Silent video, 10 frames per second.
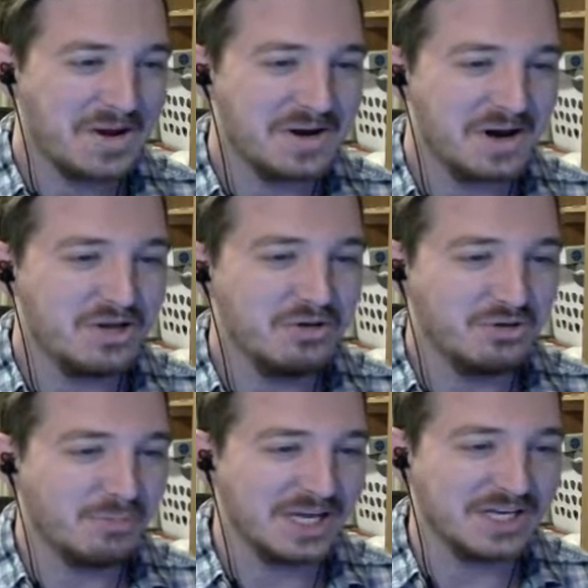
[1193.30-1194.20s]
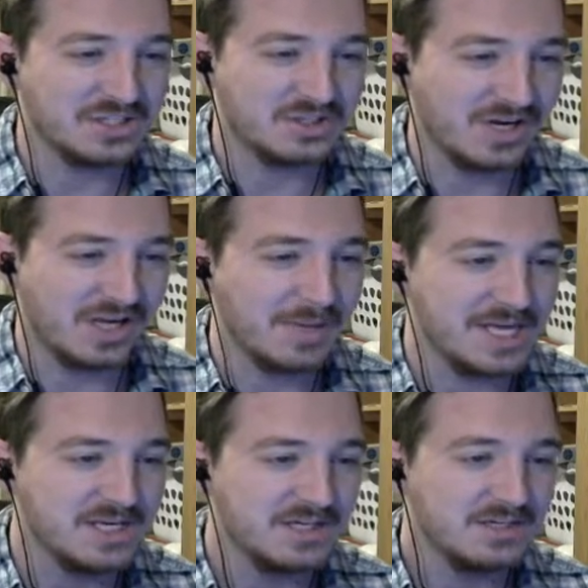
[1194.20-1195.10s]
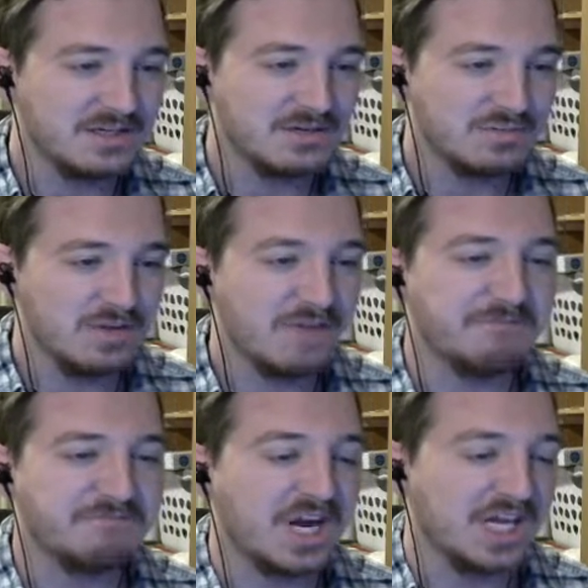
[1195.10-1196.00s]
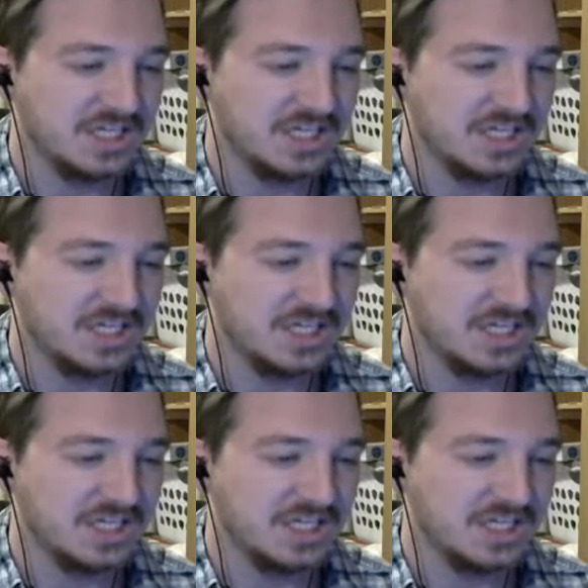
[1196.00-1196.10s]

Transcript: Are you two playing a trick on me? We have funny.